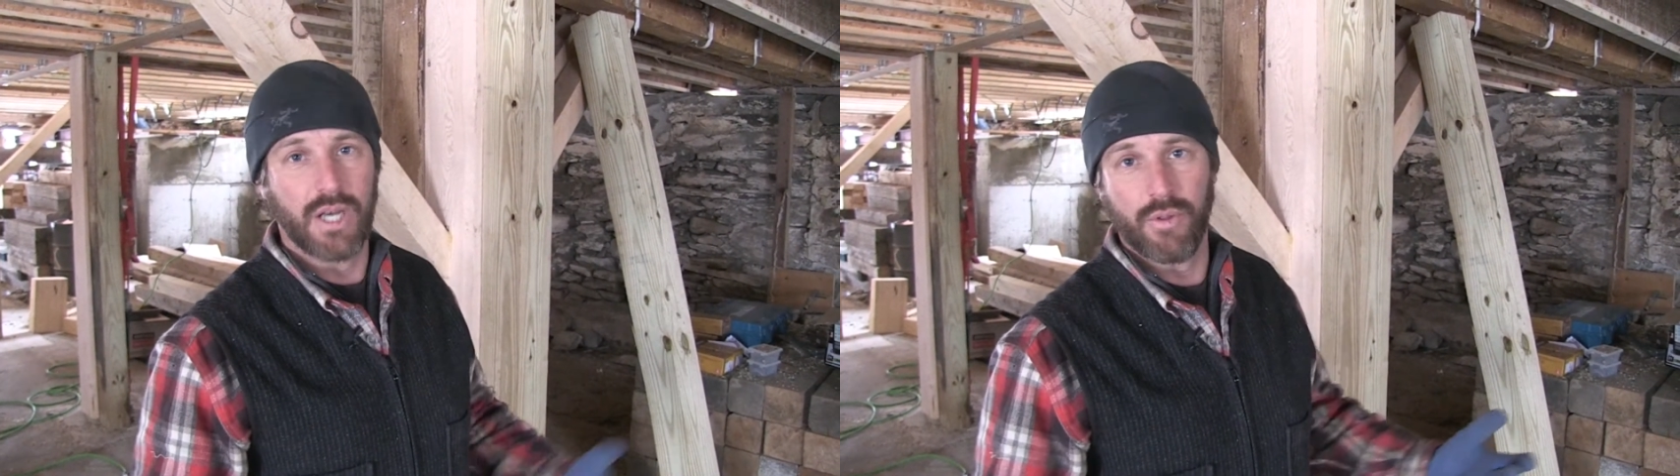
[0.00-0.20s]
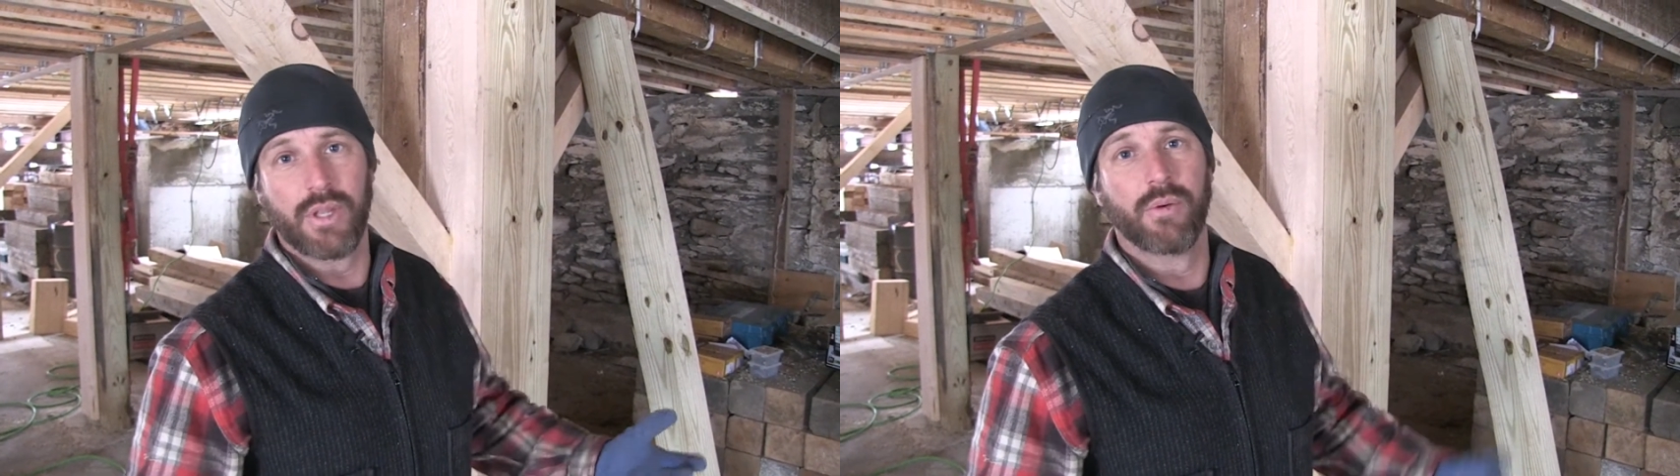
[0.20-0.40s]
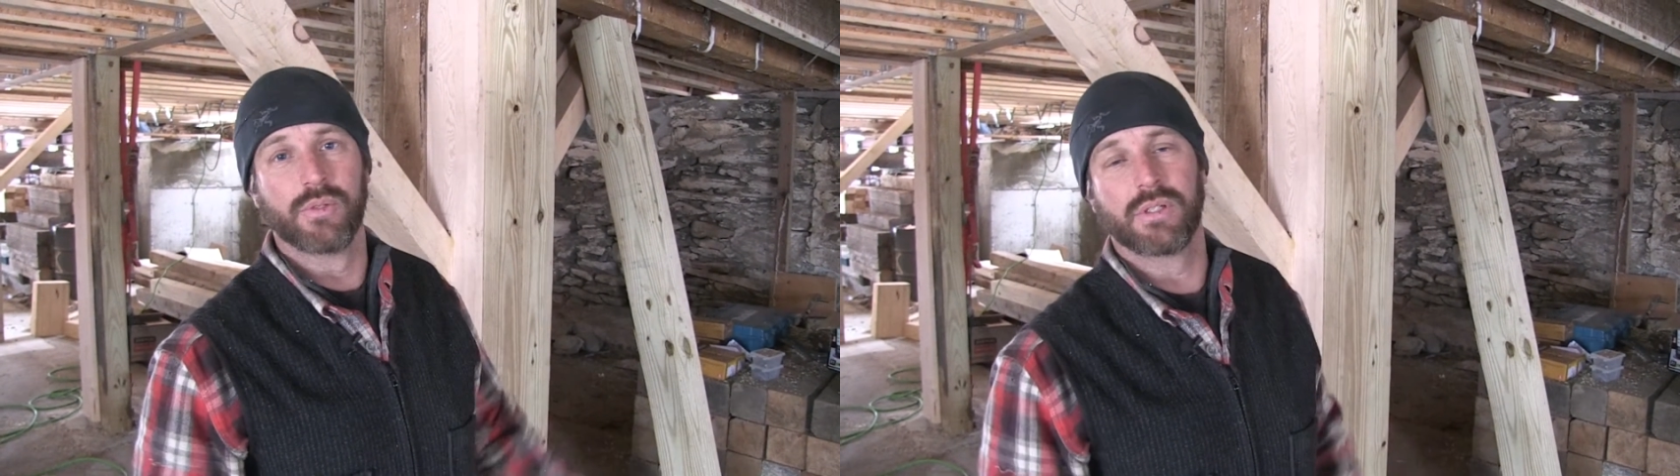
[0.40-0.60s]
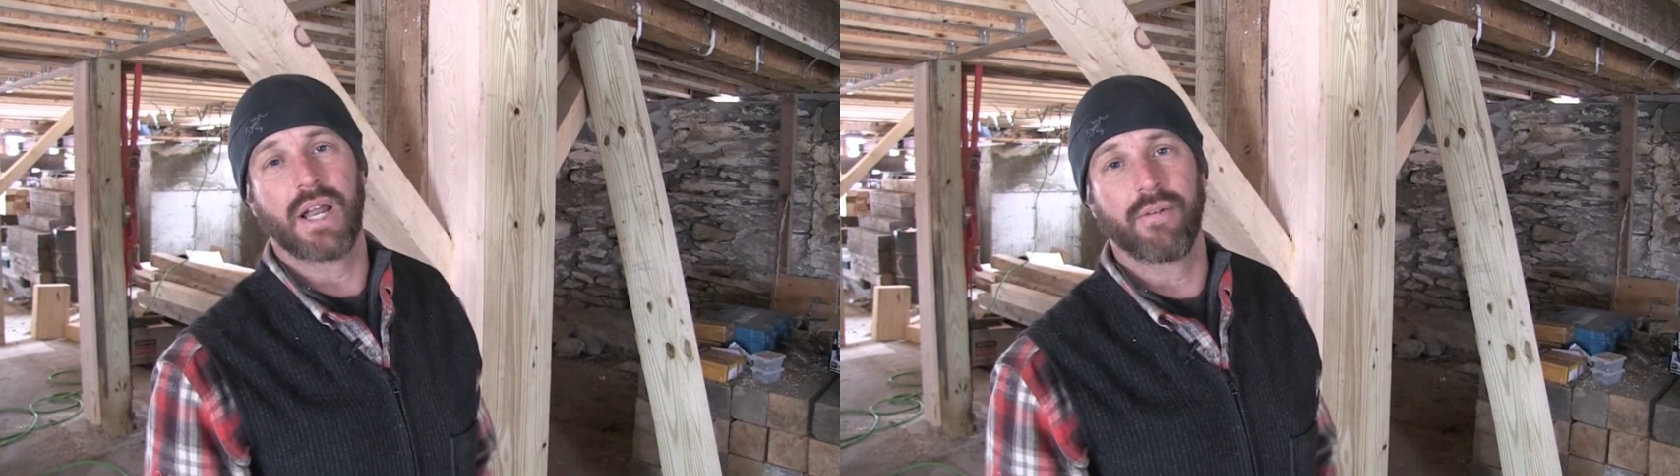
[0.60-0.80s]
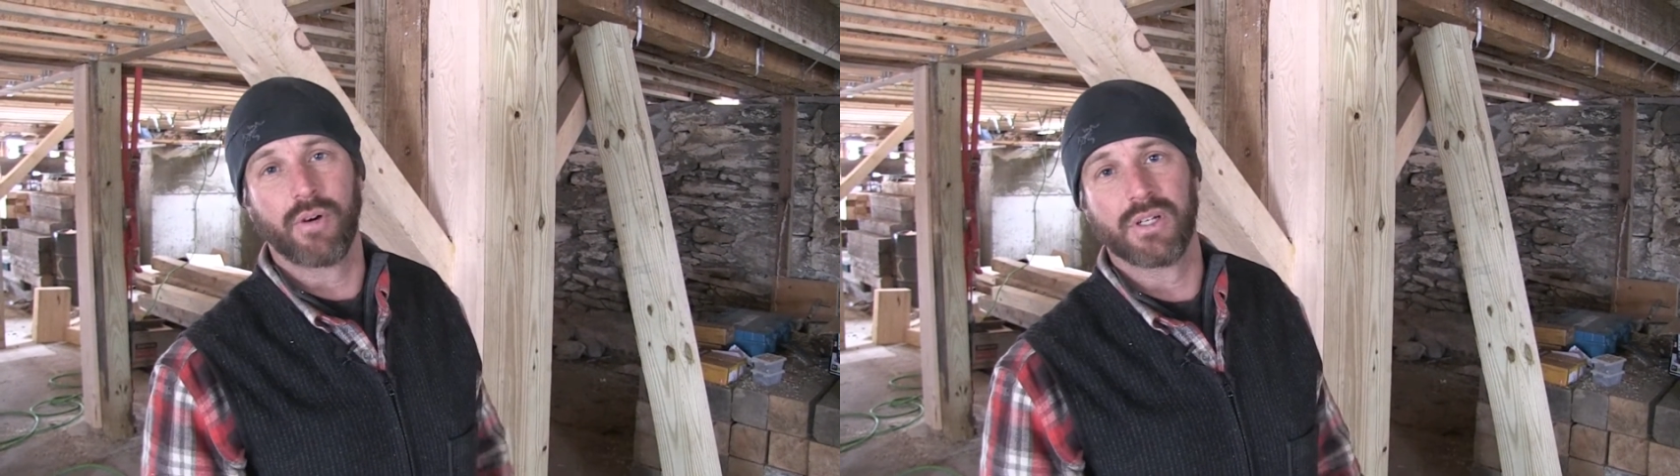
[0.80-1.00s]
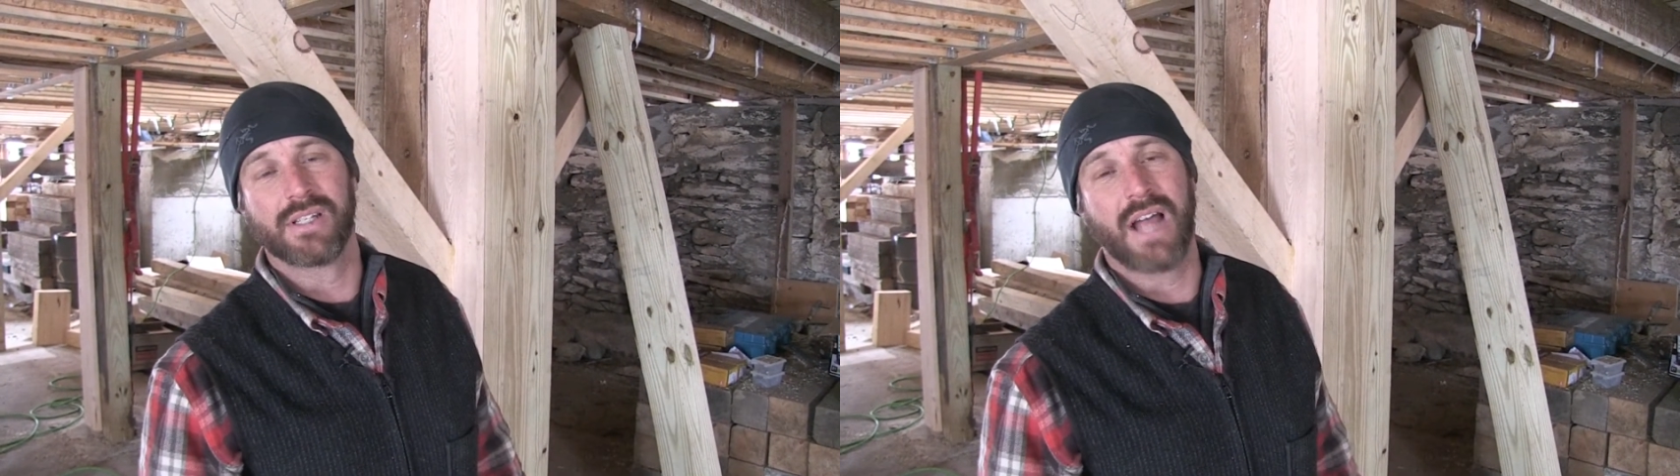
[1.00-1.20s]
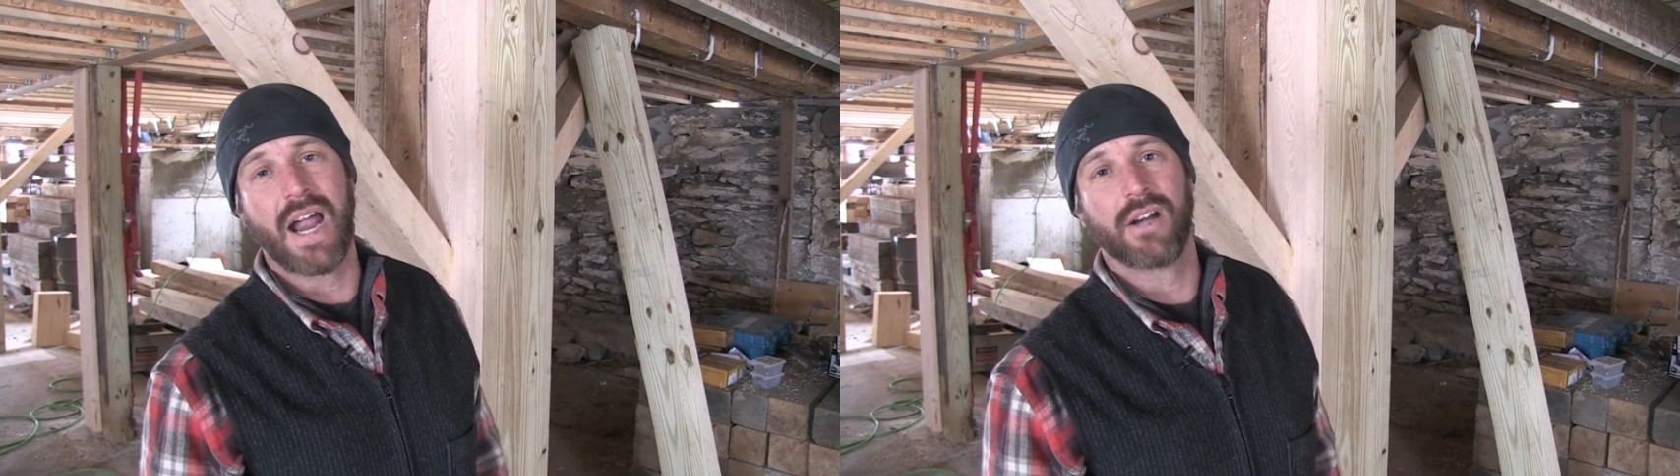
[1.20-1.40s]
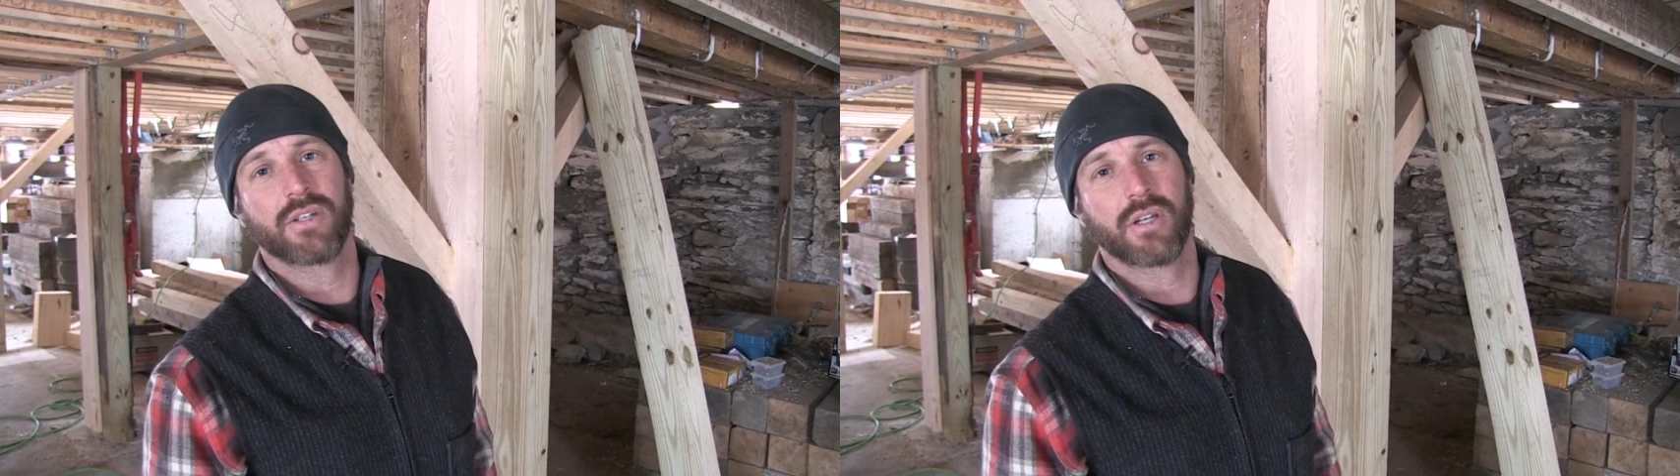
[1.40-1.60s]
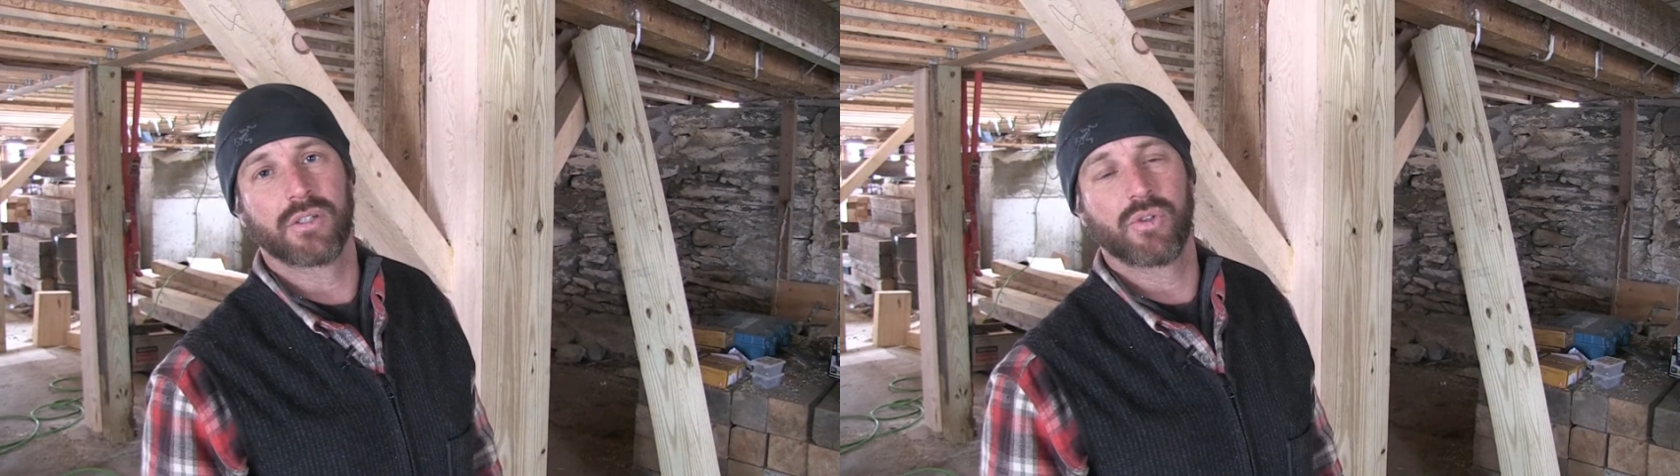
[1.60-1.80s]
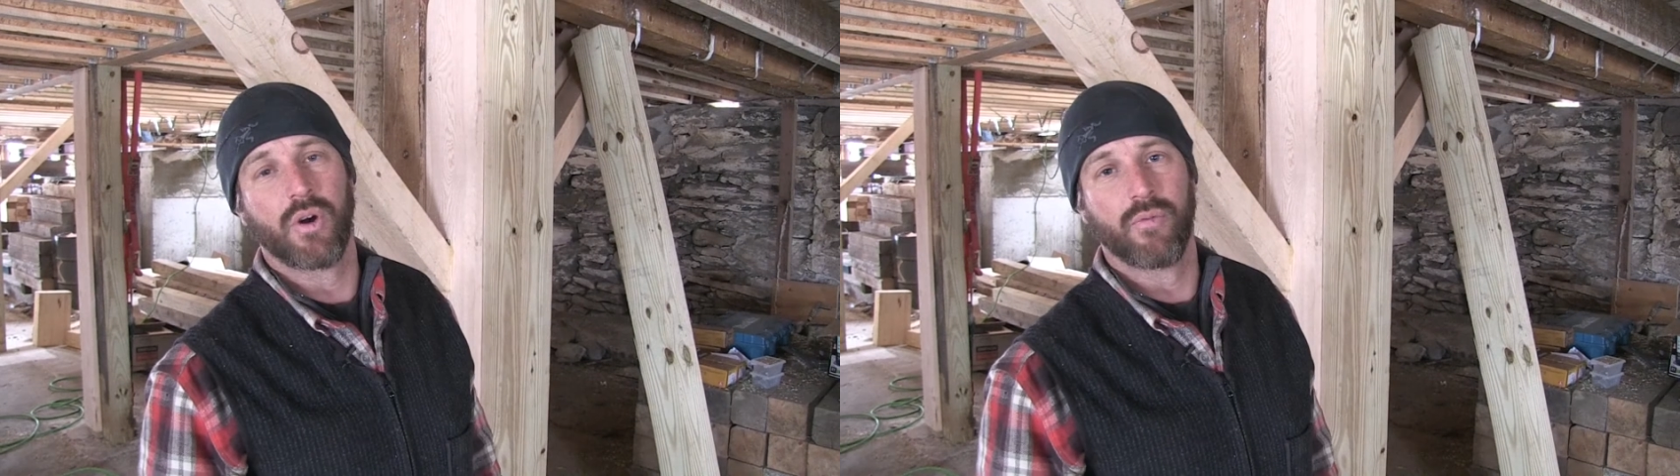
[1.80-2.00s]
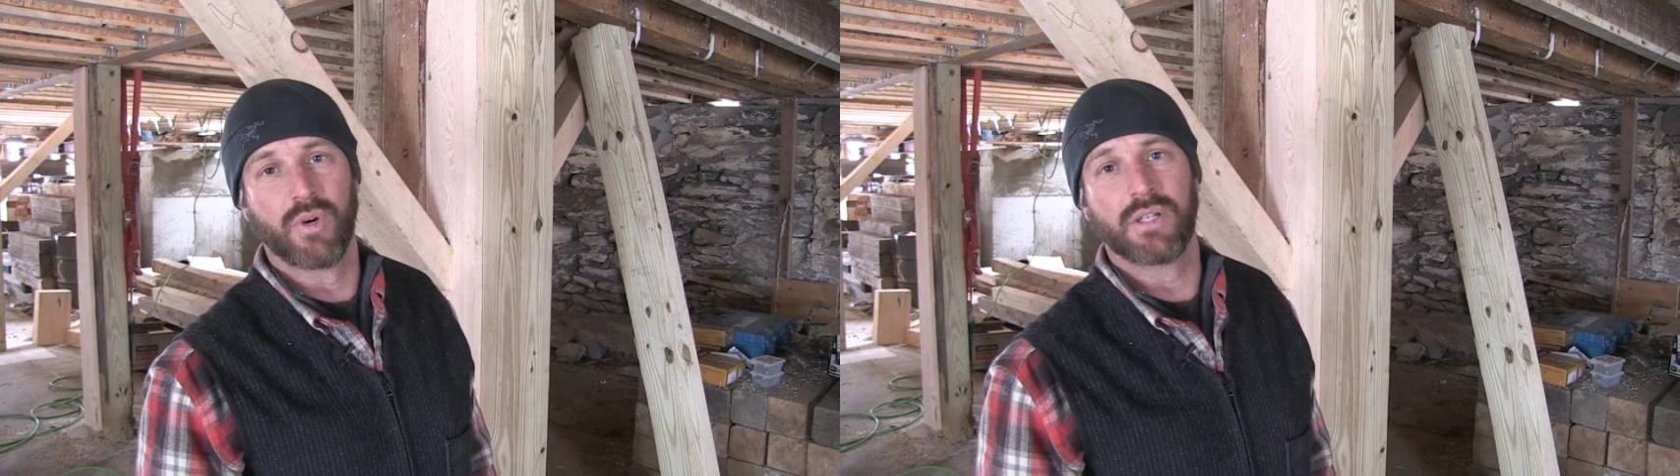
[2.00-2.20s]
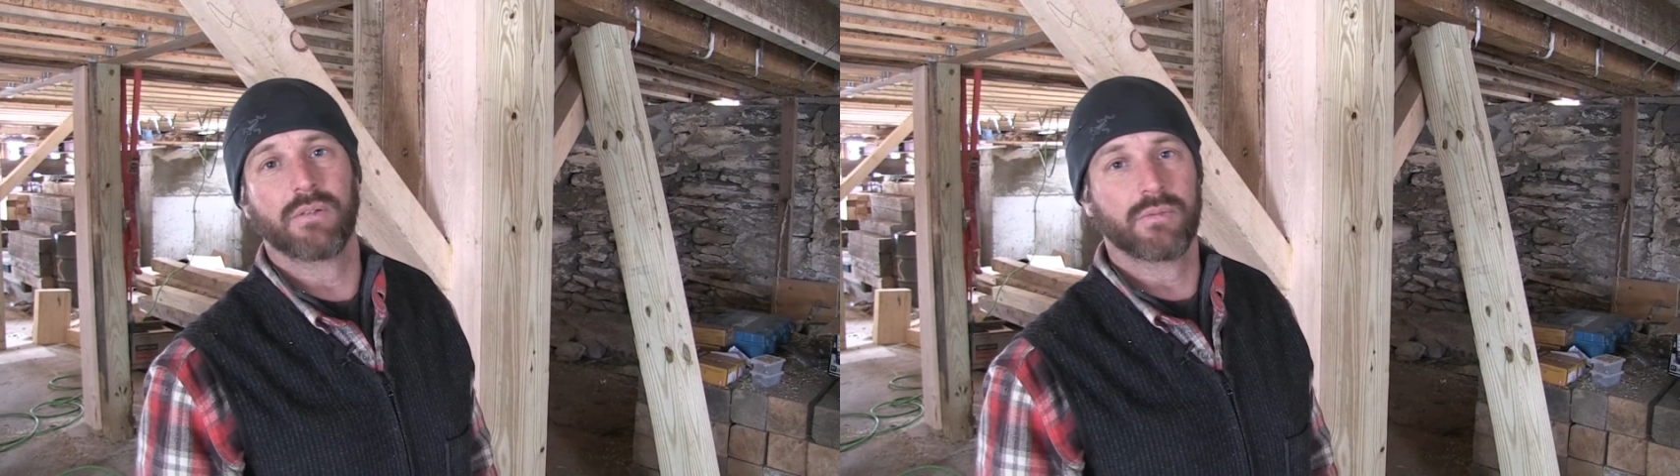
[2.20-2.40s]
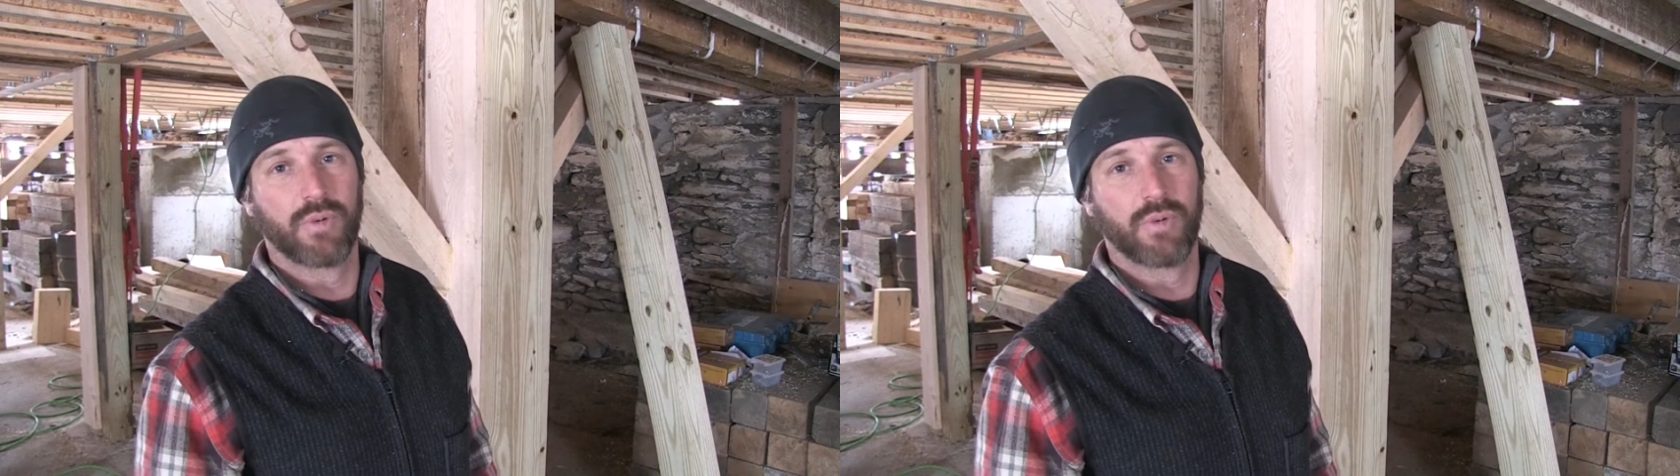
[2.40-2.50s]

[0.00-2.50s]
you know it was ever desired to sort of re